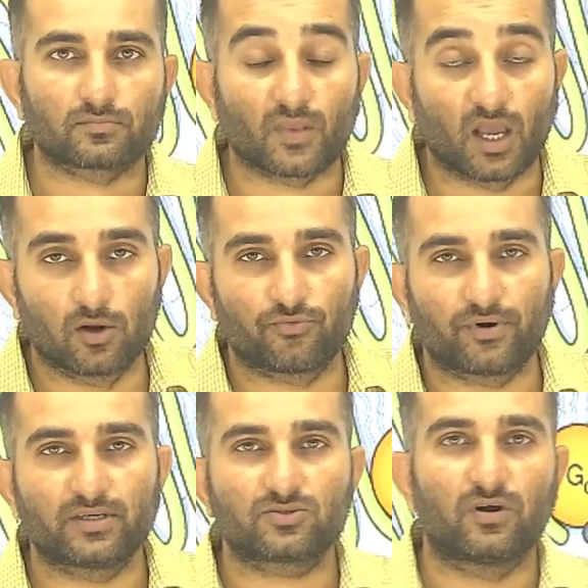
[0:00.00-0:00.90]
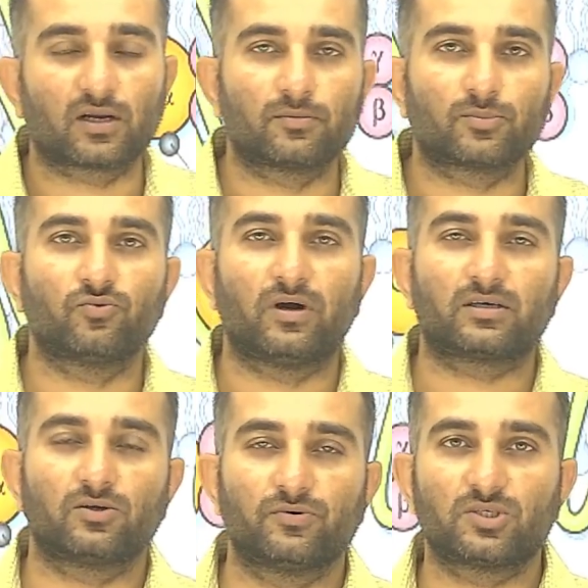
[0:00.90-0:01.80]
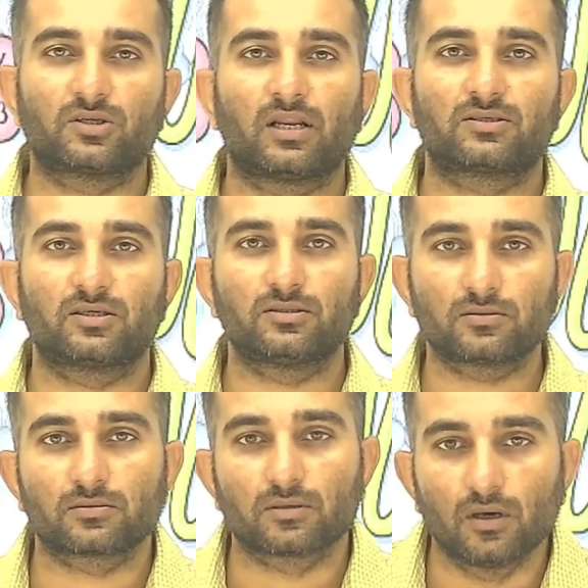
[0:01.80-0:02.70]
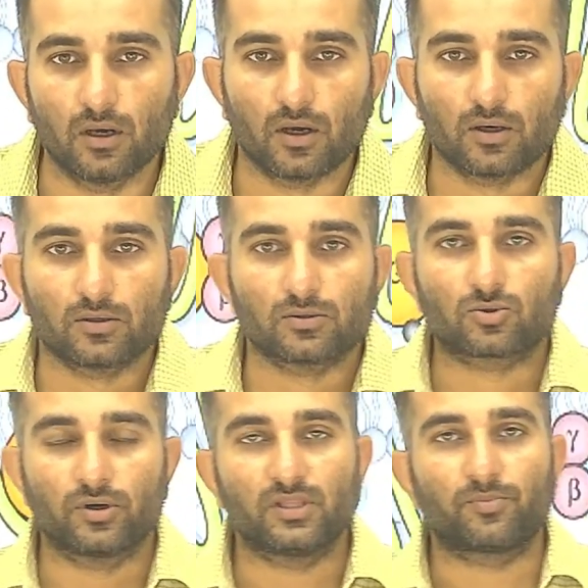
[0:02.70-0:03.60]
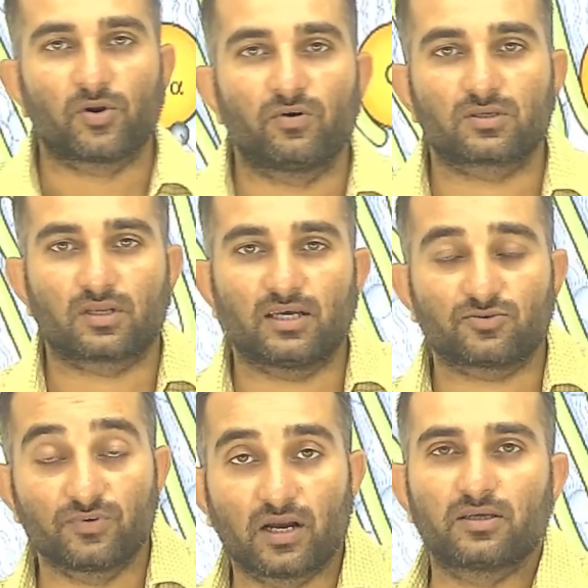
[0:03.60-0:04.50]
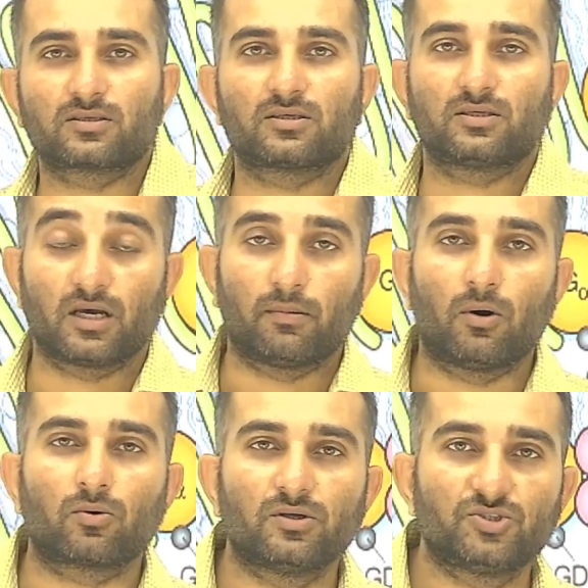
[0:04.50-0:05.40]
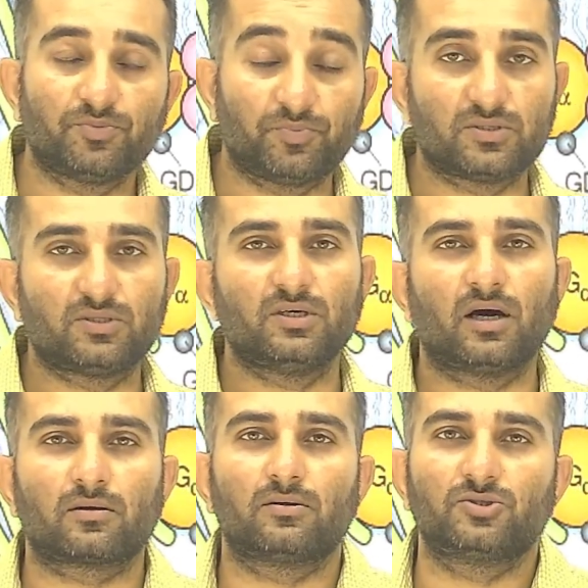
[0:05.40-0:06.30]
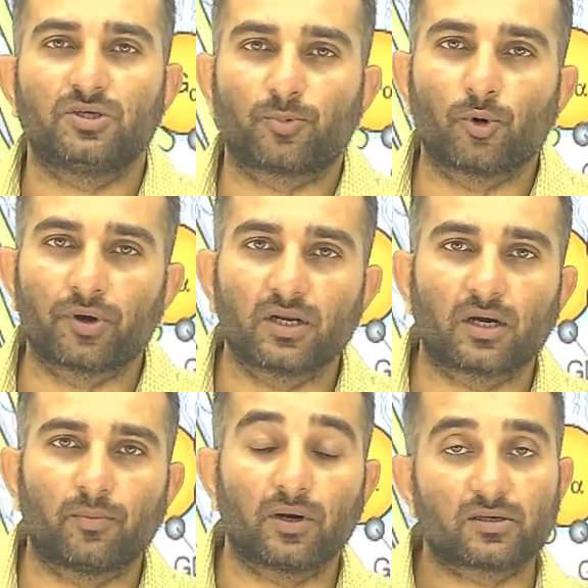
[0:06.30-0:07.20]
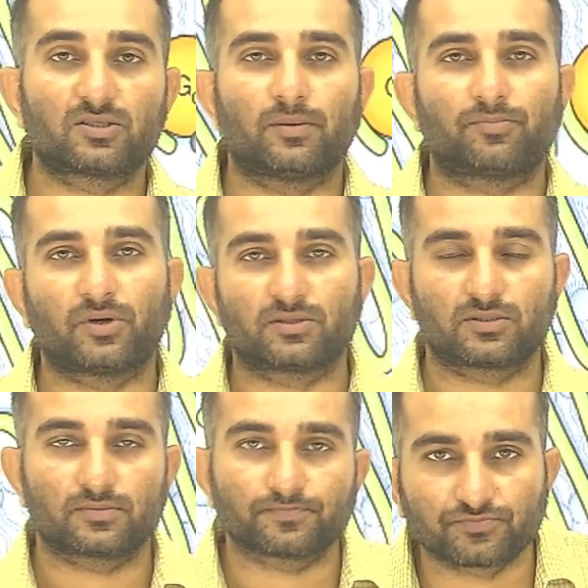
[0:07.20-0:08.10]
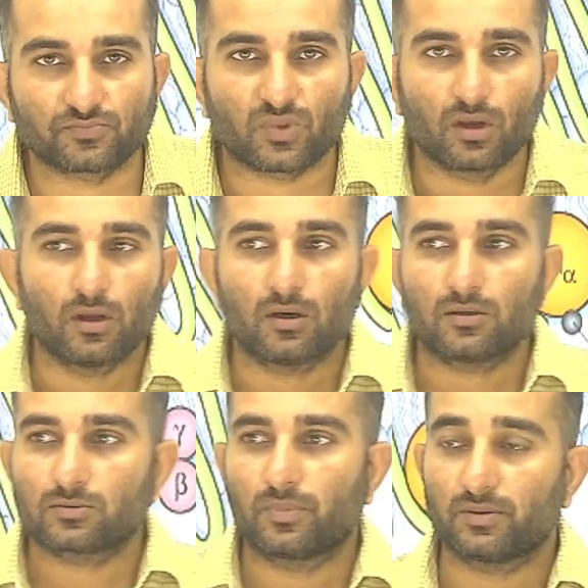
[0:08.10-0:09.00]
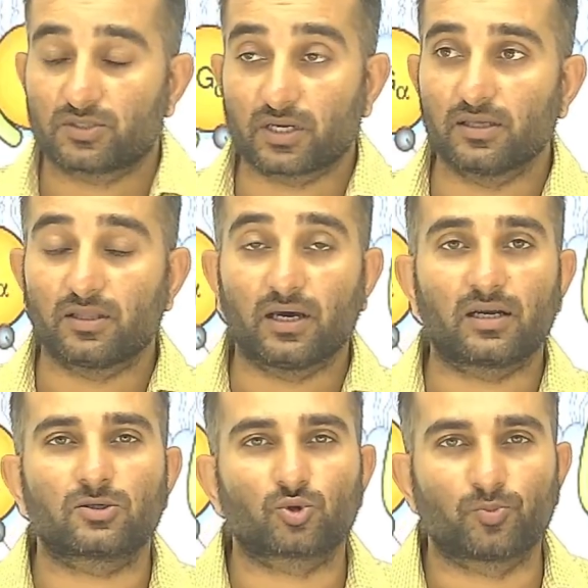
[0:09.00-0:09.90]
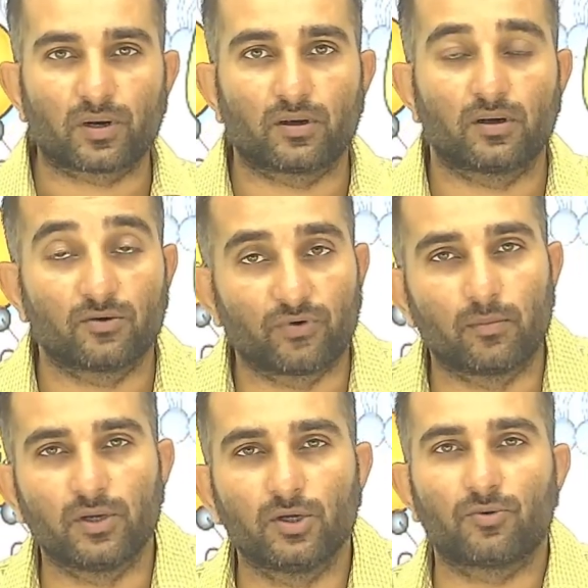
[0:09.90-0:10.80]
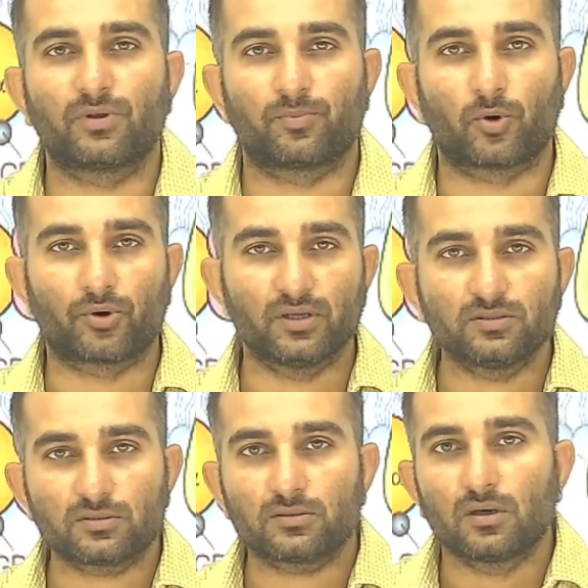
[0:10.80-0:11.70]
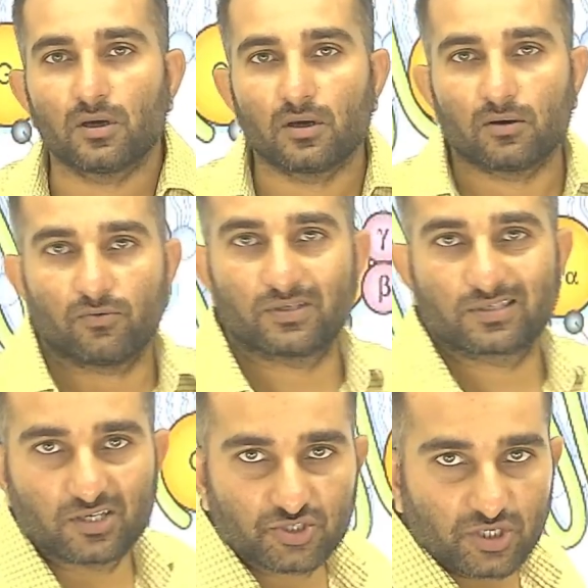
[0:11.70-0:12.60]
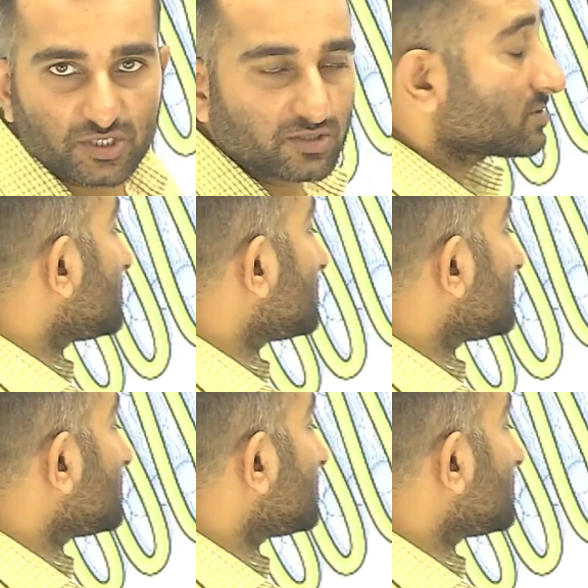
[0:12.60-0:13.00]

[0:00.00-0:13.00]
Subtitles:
Hello friends, welcome to VET innovation classes. So in the previous class we are discussing about GPCR, G protein coupled receptors. Basically they are the super family of the proteins which consist